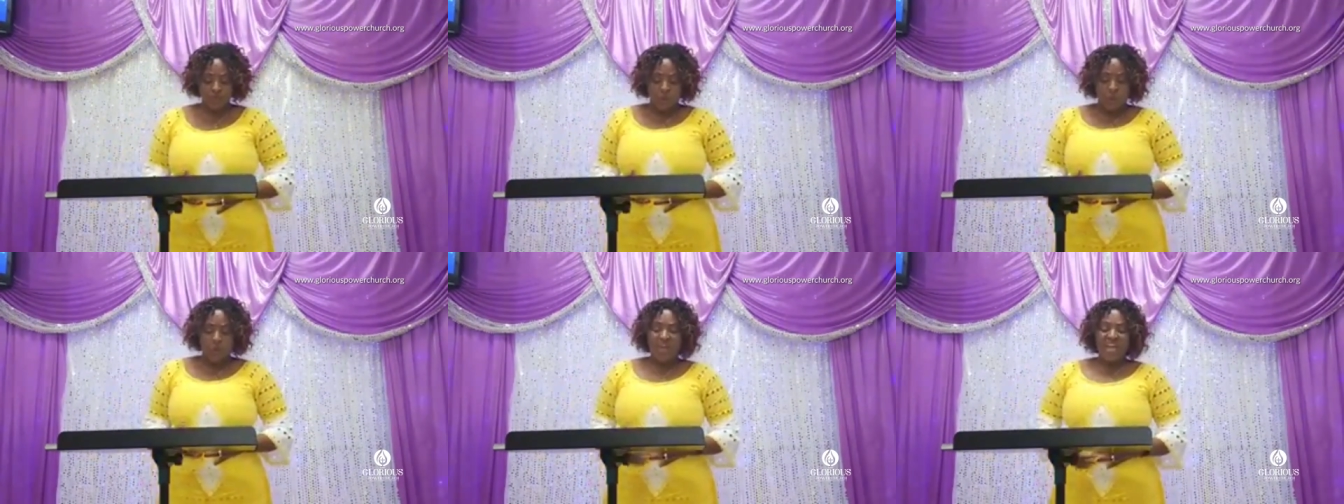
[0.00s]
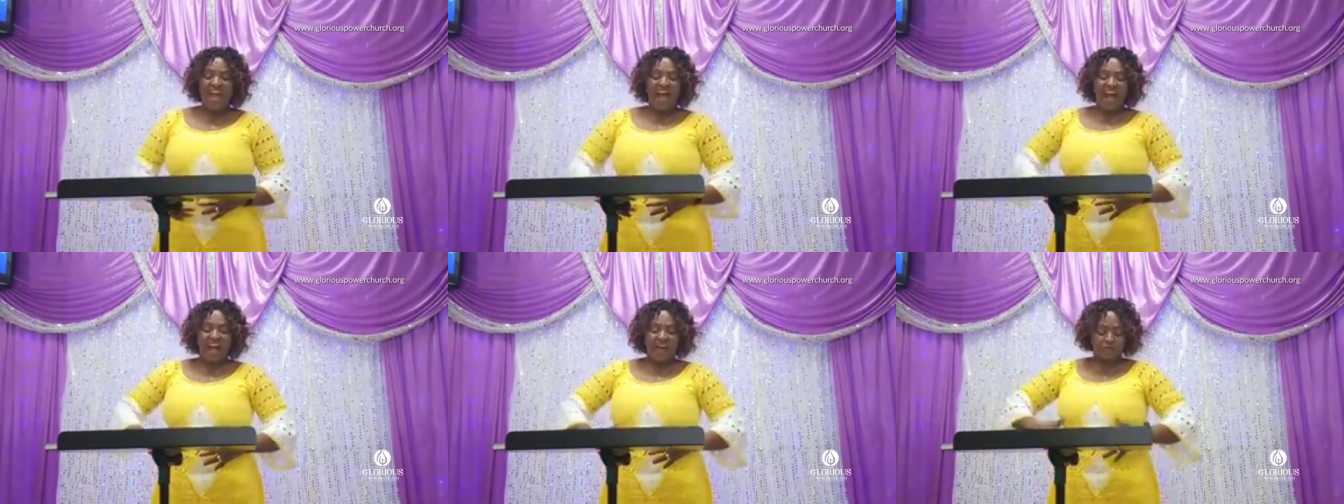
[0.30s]

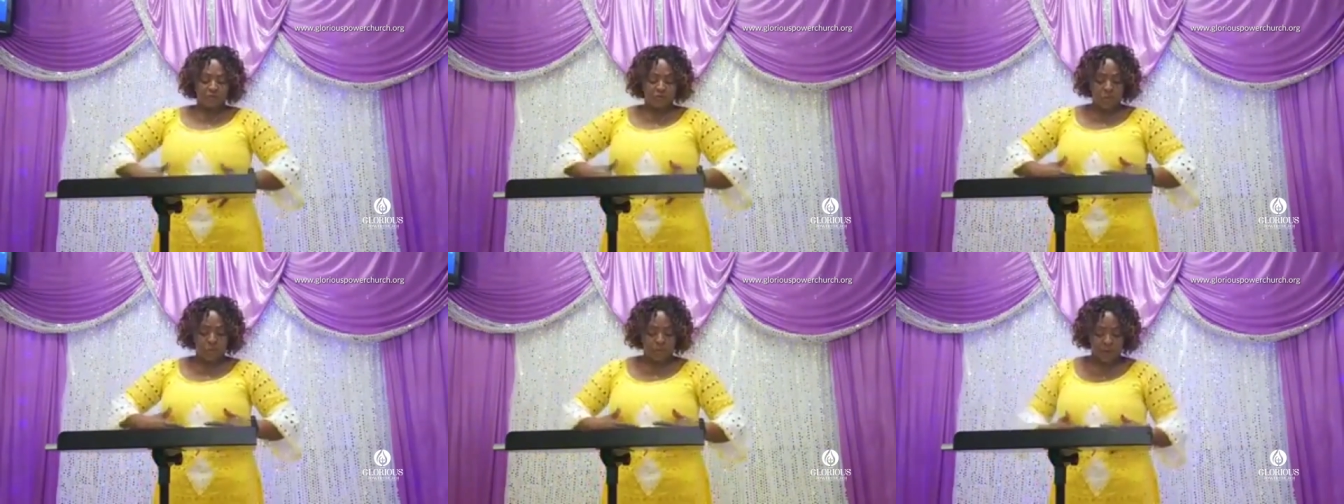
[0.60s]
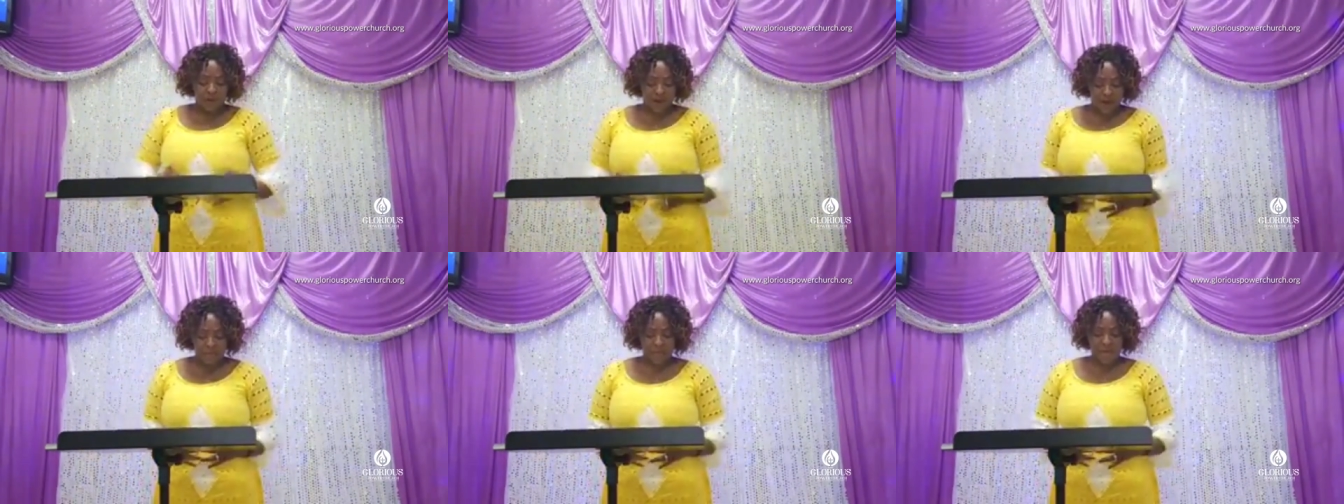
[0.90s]
We have to
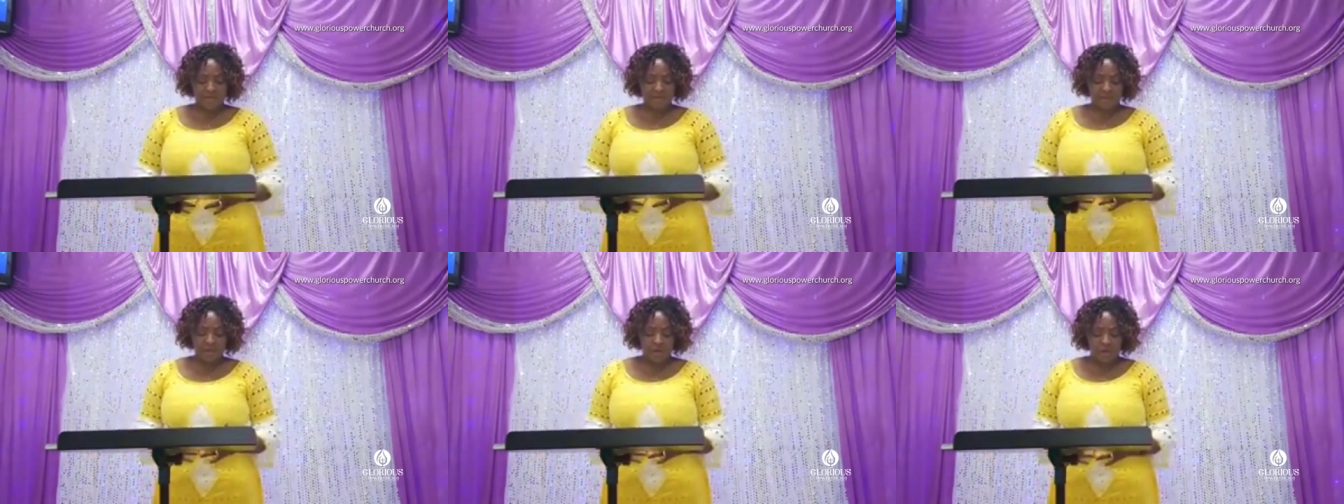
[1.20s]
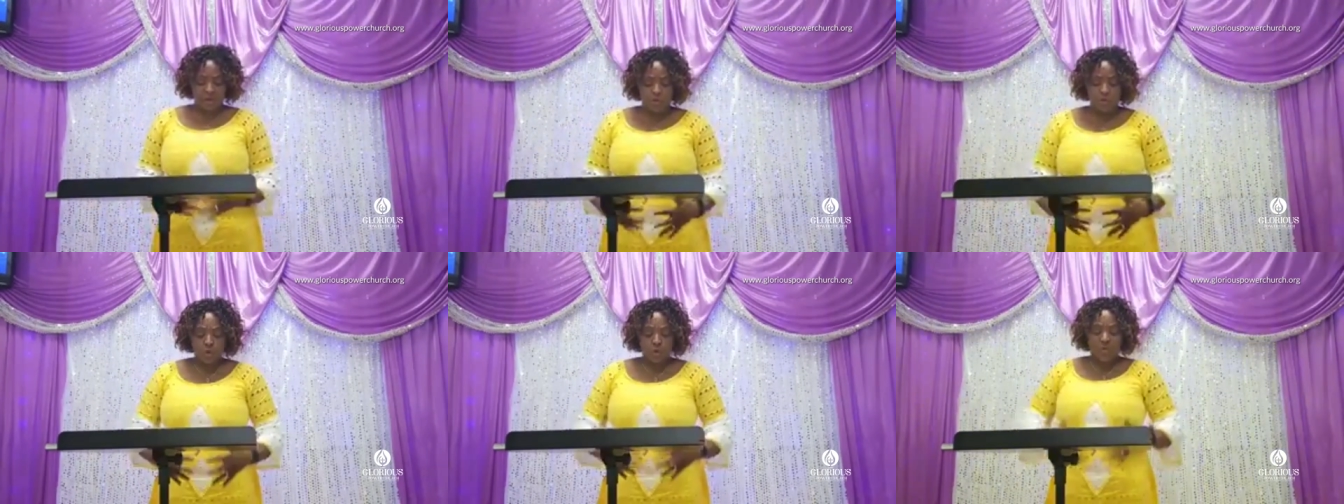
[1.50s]
purpose
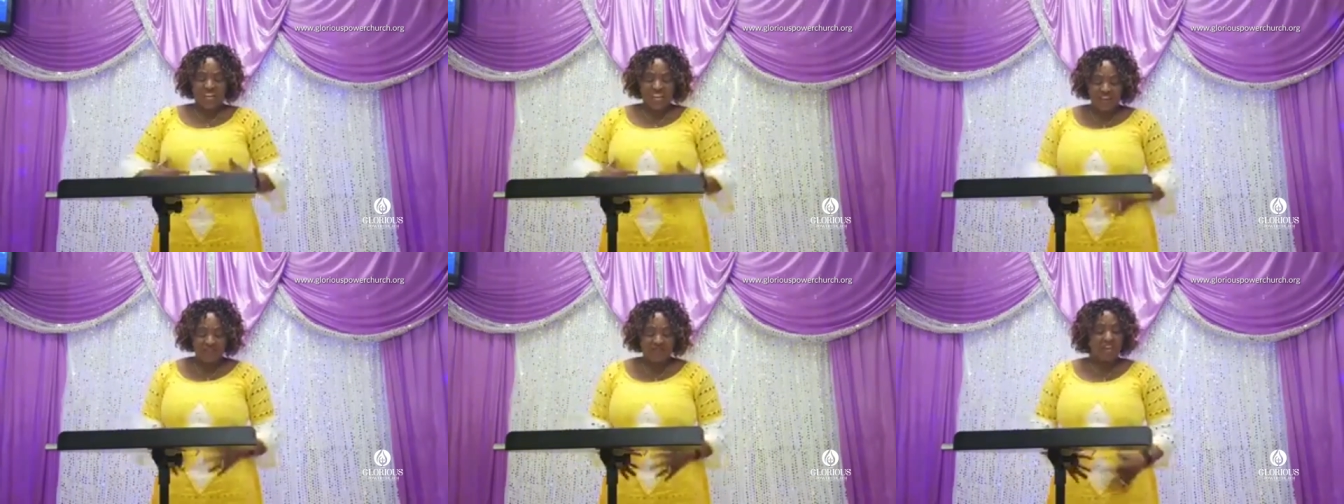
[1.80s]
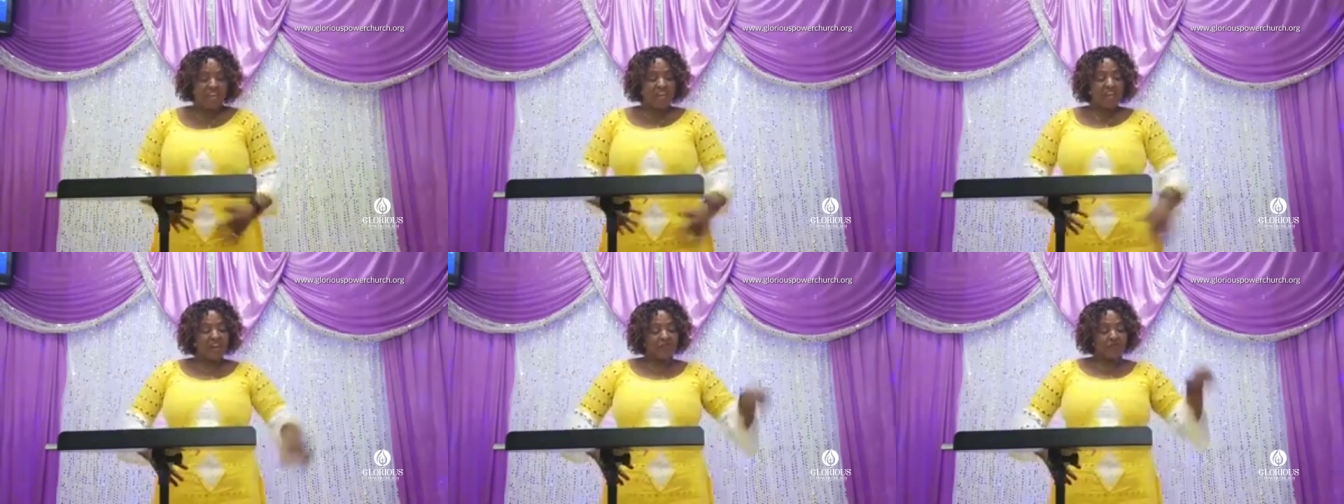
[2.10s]
to
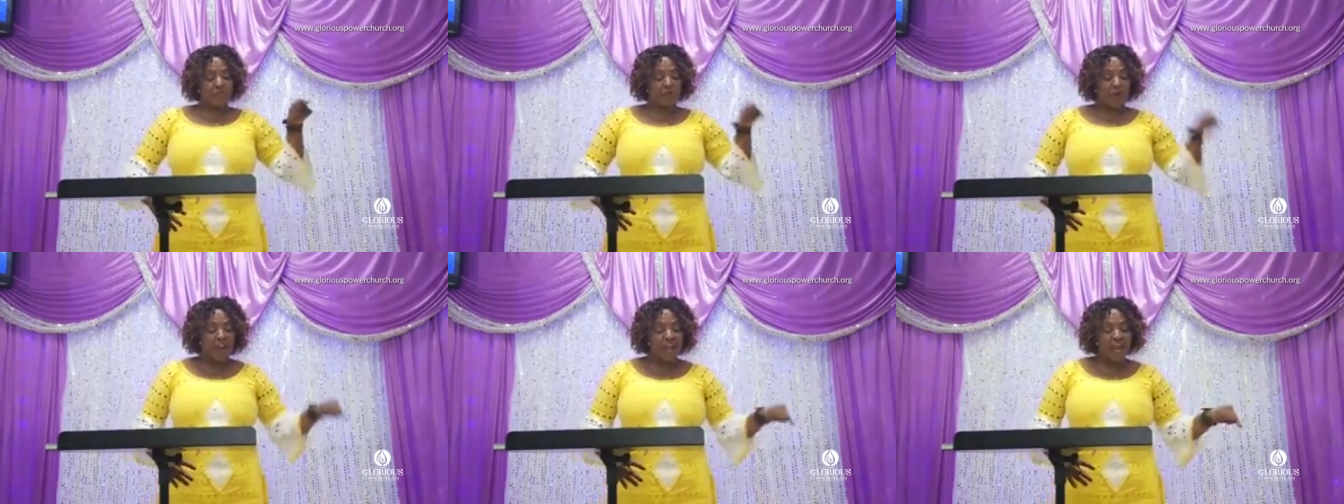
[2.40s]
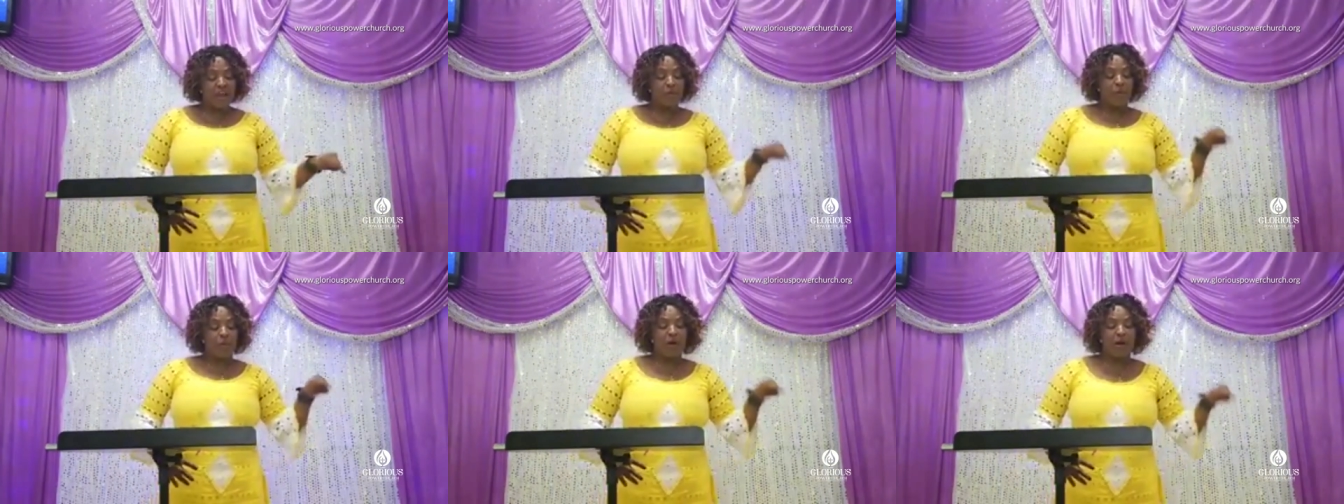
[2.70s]
live in a
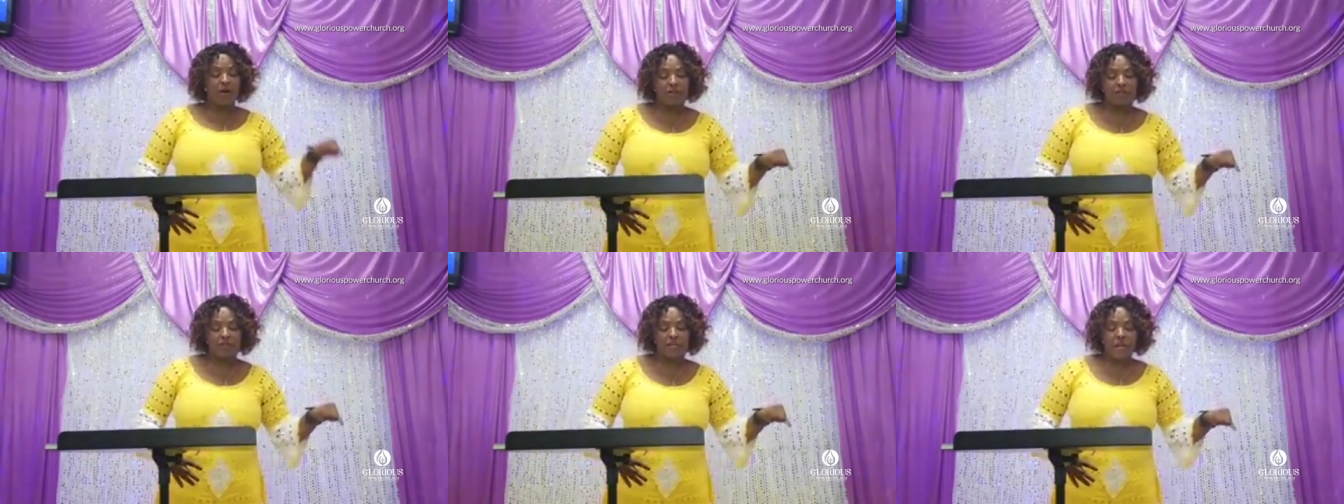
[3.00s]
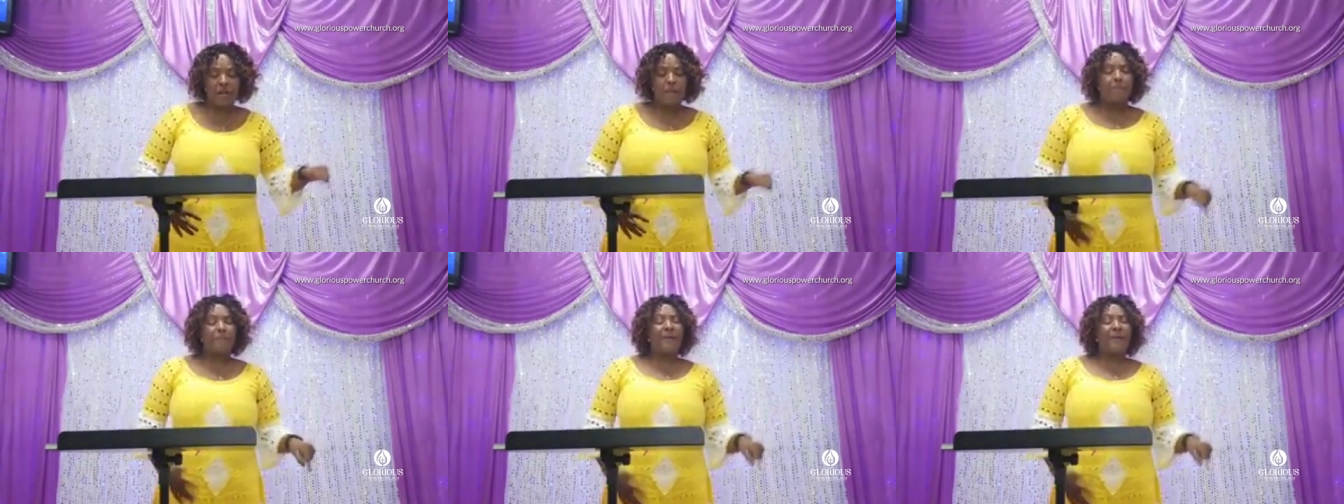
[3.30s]
fallen world,